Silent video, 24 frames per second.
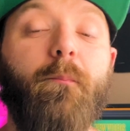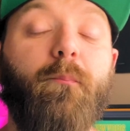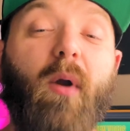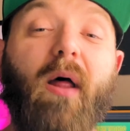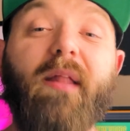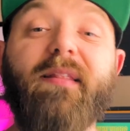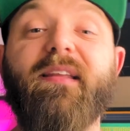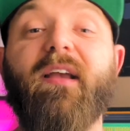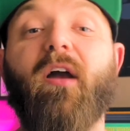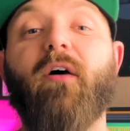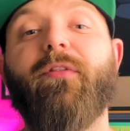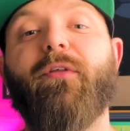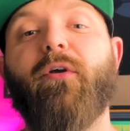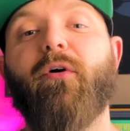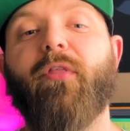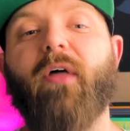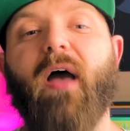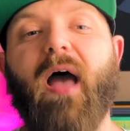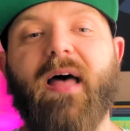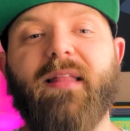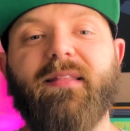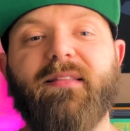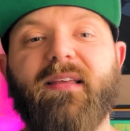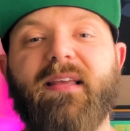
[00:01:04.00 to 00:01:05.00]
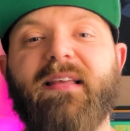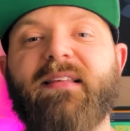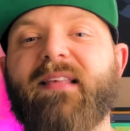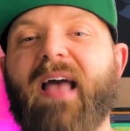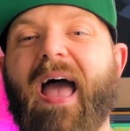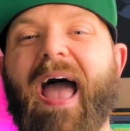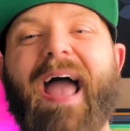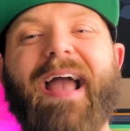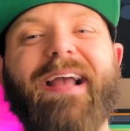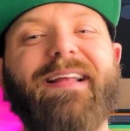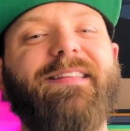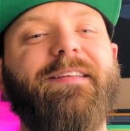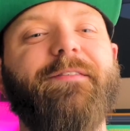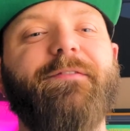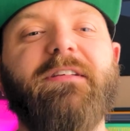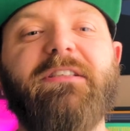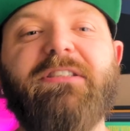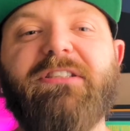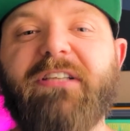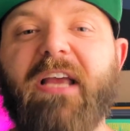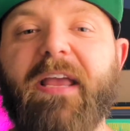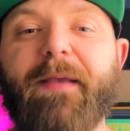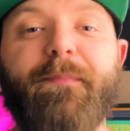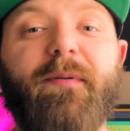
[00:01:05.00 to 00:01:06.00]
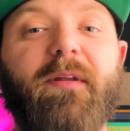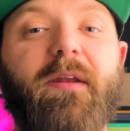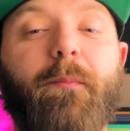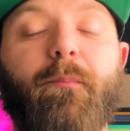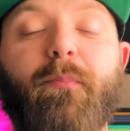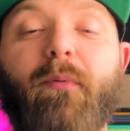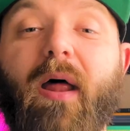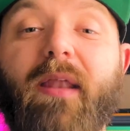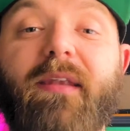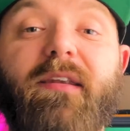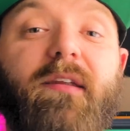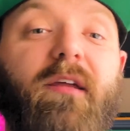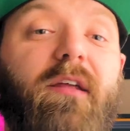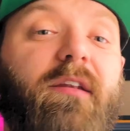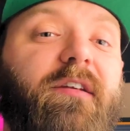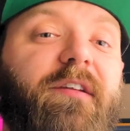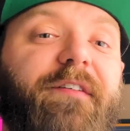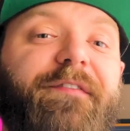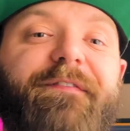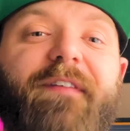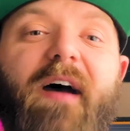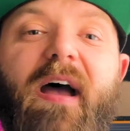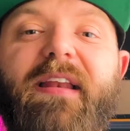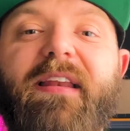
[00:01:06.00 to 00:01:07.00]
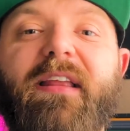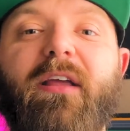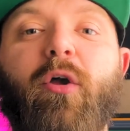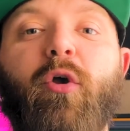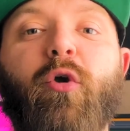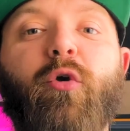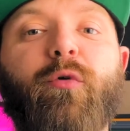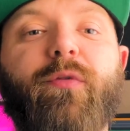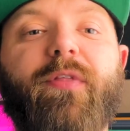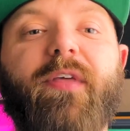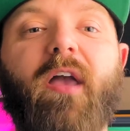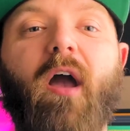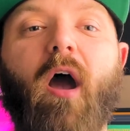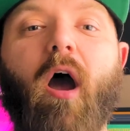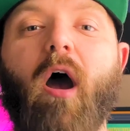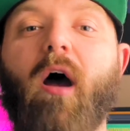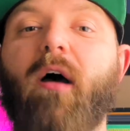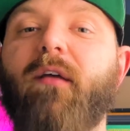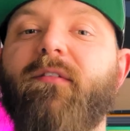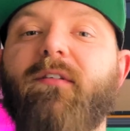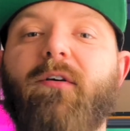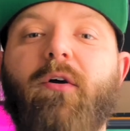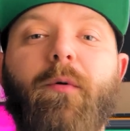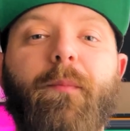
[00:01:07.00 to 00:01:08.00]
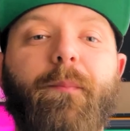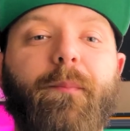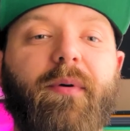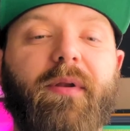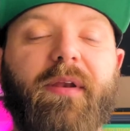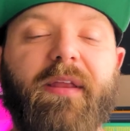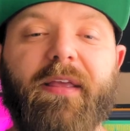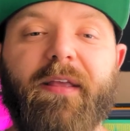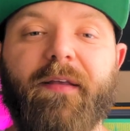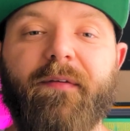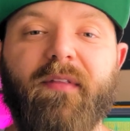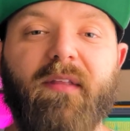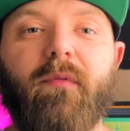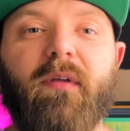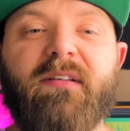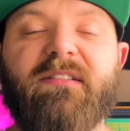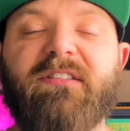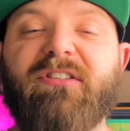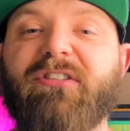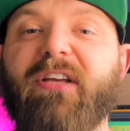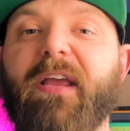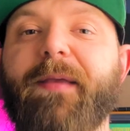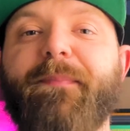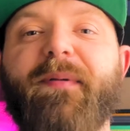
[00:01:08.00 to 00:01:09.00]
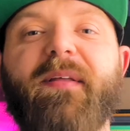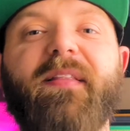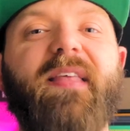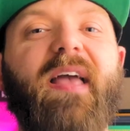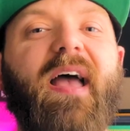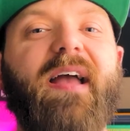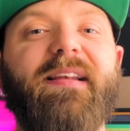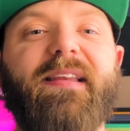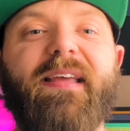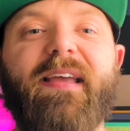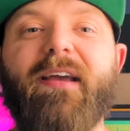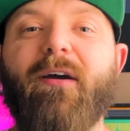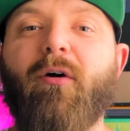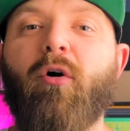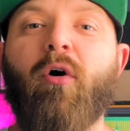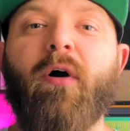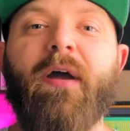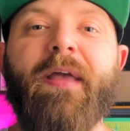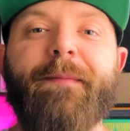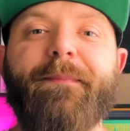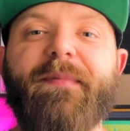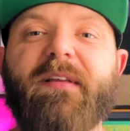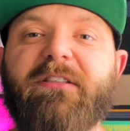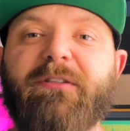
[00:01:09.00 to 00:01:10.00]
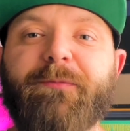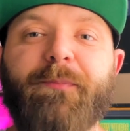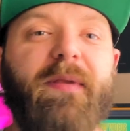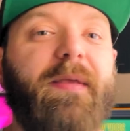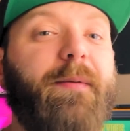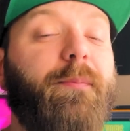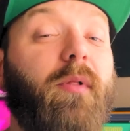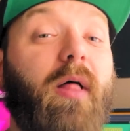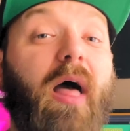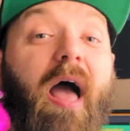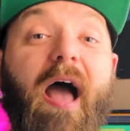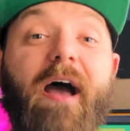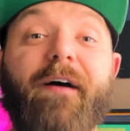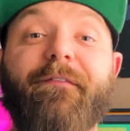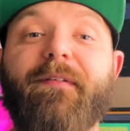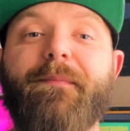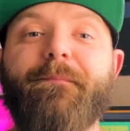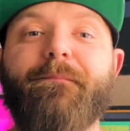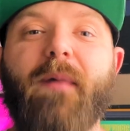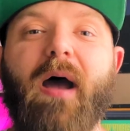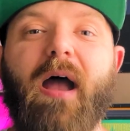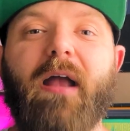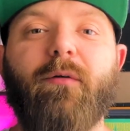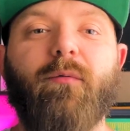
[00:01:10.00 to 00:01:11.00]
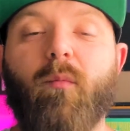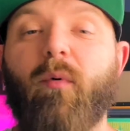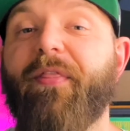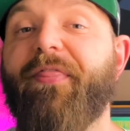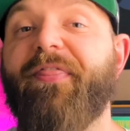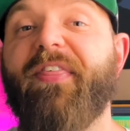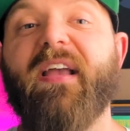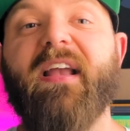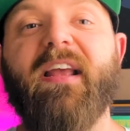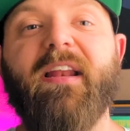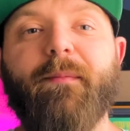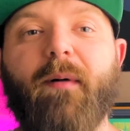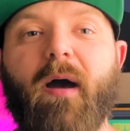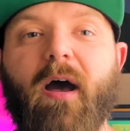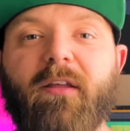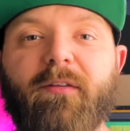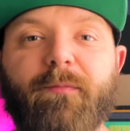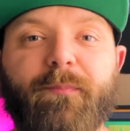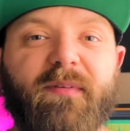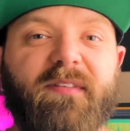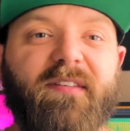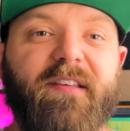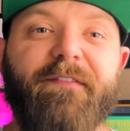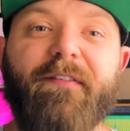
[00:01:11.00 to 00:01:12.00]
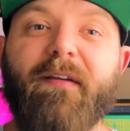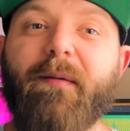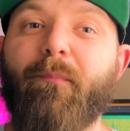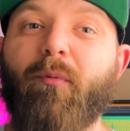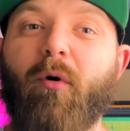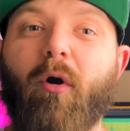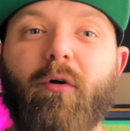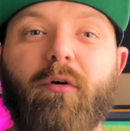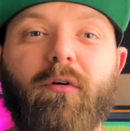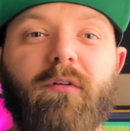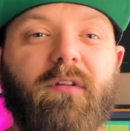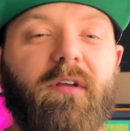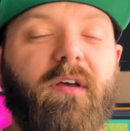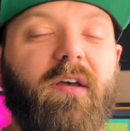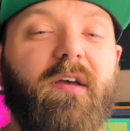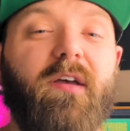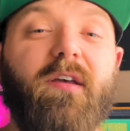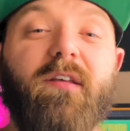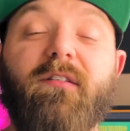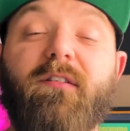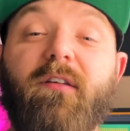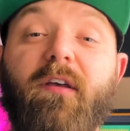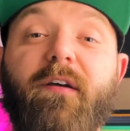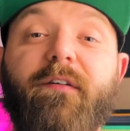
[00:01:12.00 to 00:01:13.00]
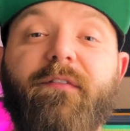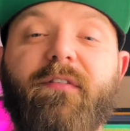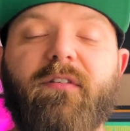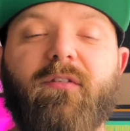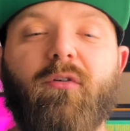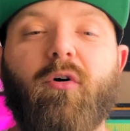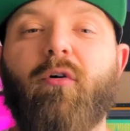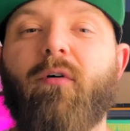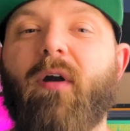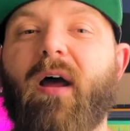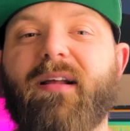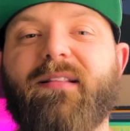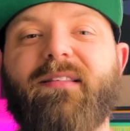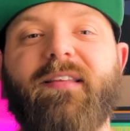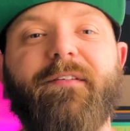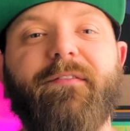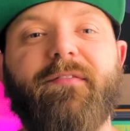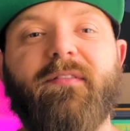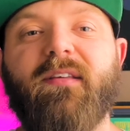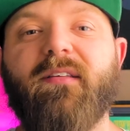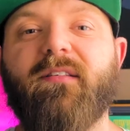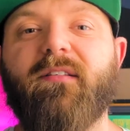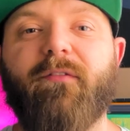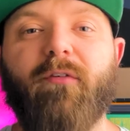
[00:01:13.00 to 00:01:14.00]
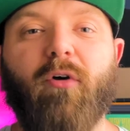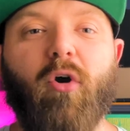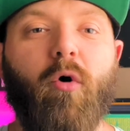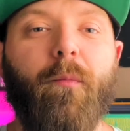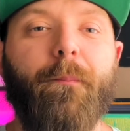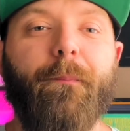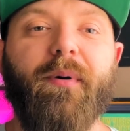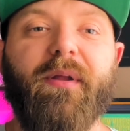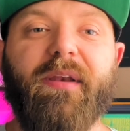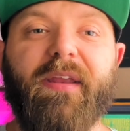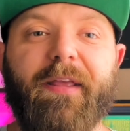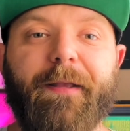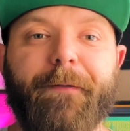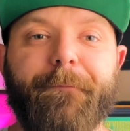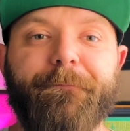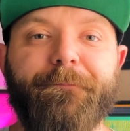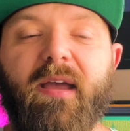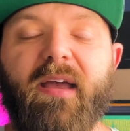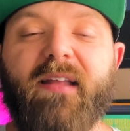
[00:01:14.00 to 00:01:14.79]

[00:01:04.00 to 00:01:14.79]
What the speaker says: Branding, on the other hand, is actively shaping a brand and defining who they are as a company. It's shaping the idea or image people have in mind when thinking about a specific product, service or activities of a company.